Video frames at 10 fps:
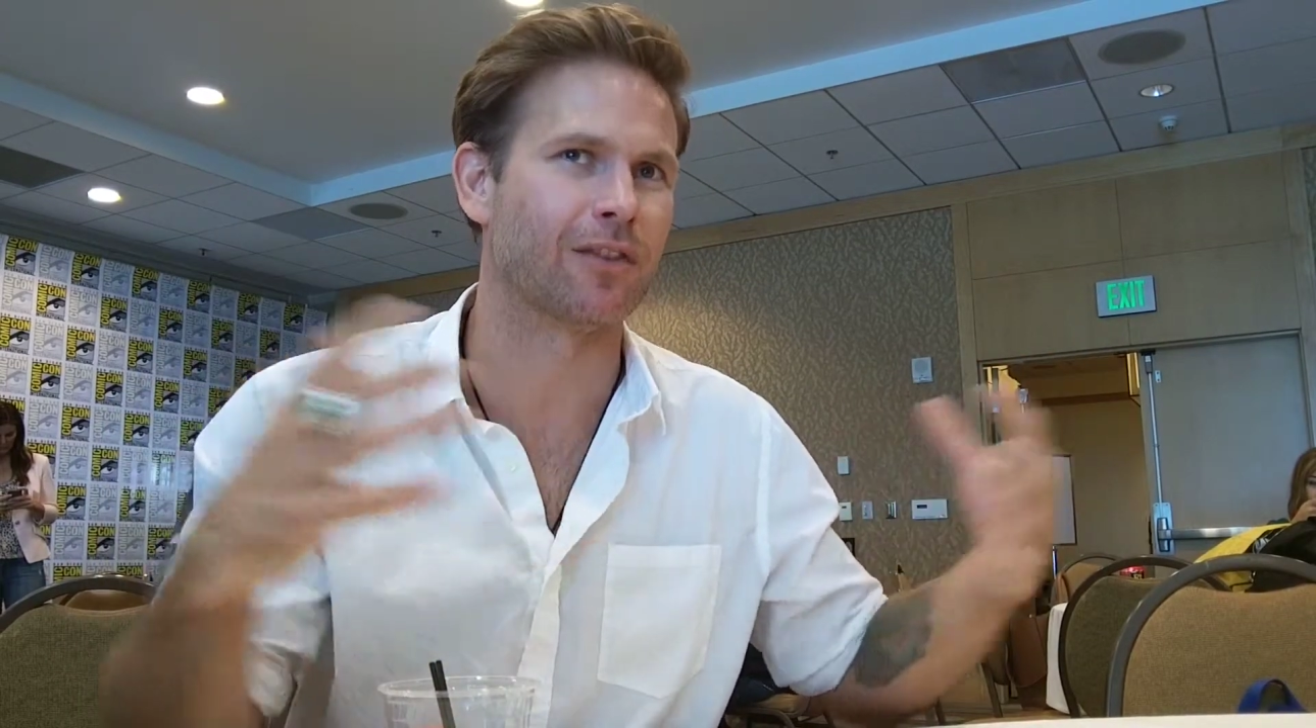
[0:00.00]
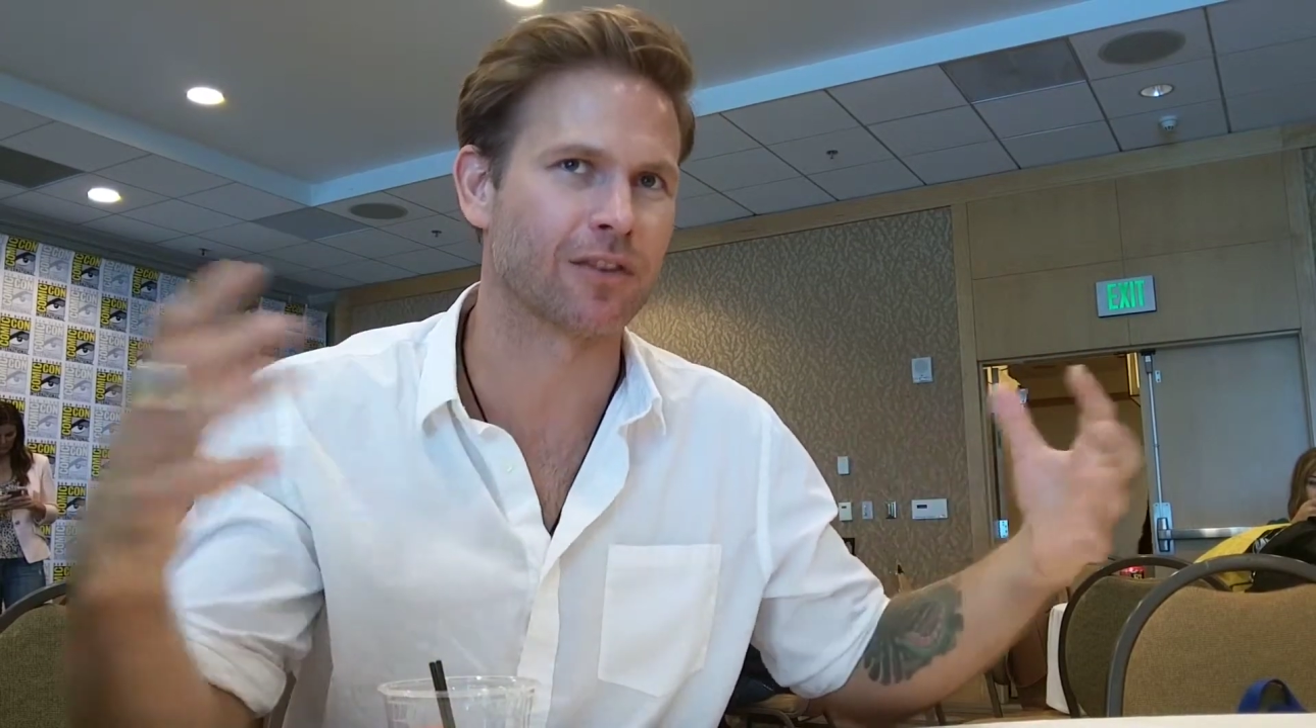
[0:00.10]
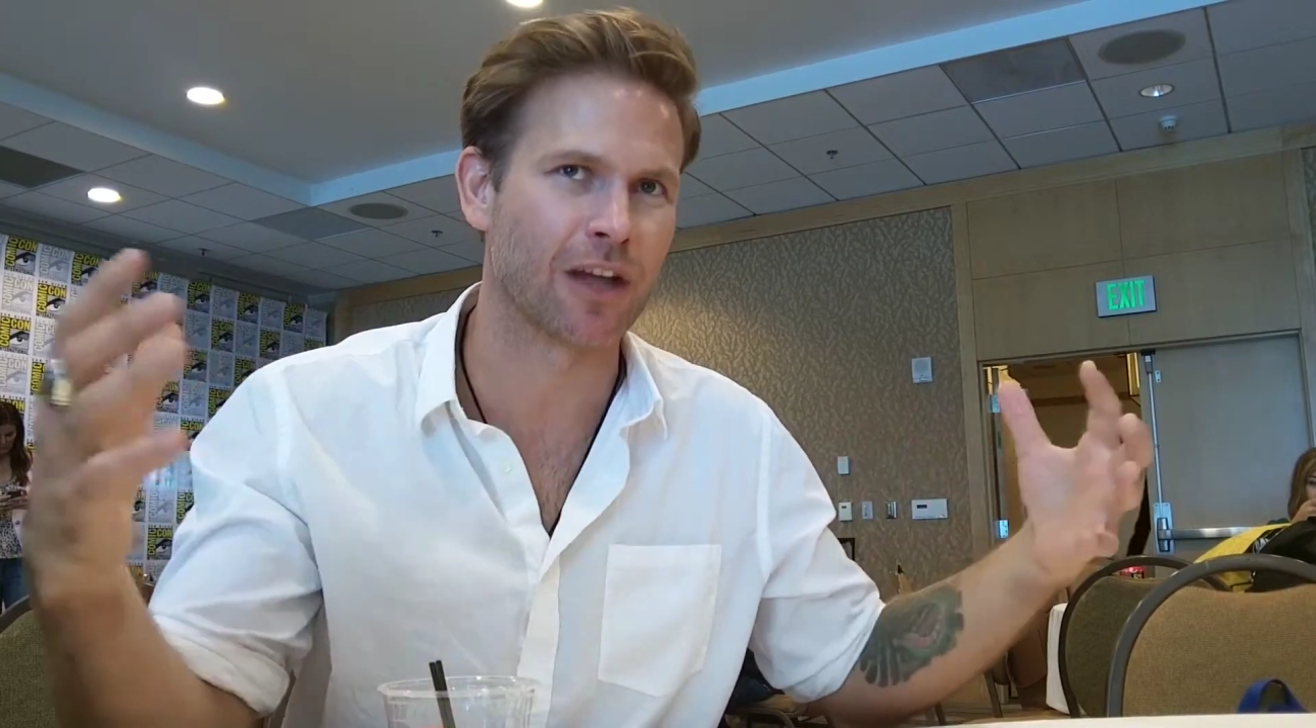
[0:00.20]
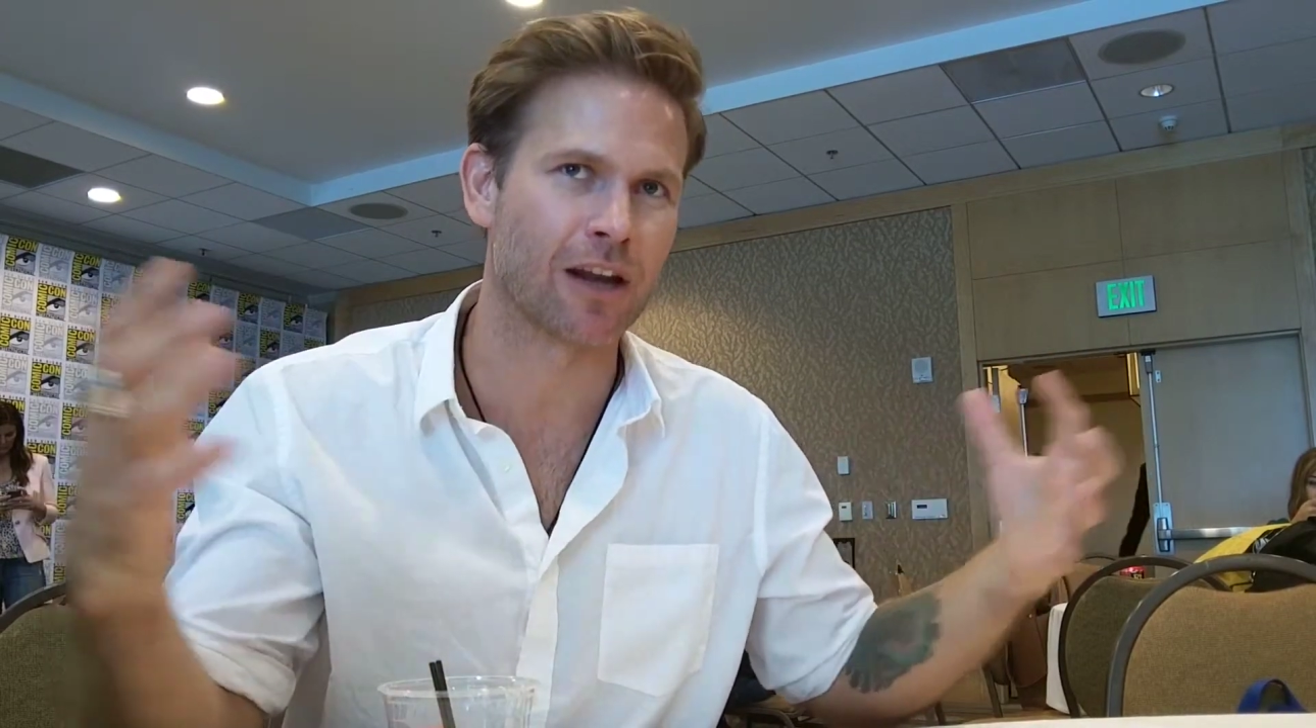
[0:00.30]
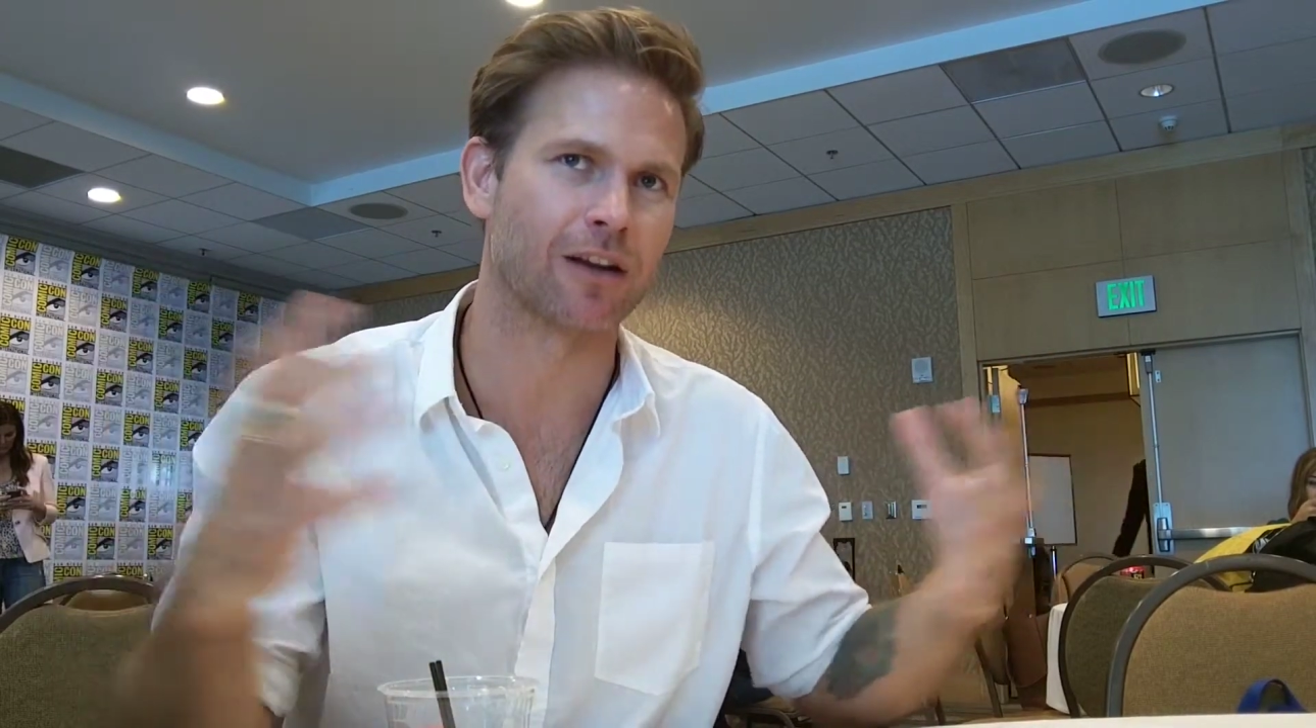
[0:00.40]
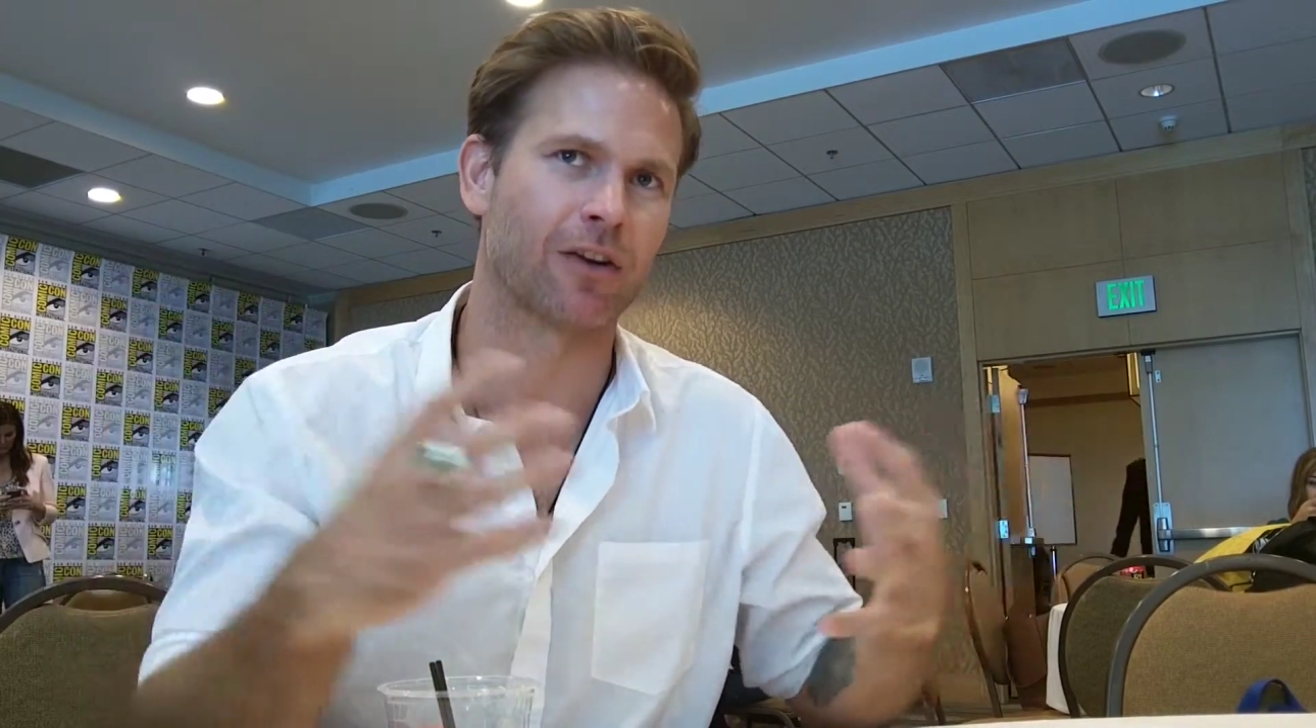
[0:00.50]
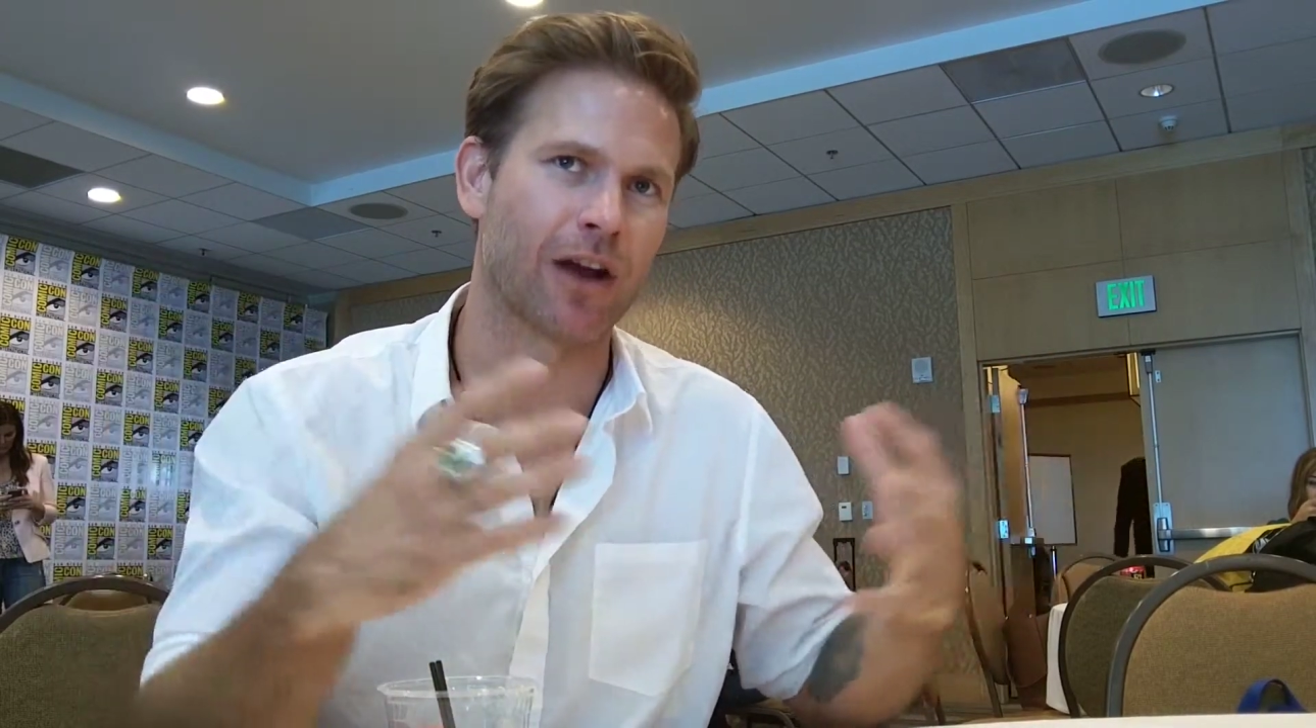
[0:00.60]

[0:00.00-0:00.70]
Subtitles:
such a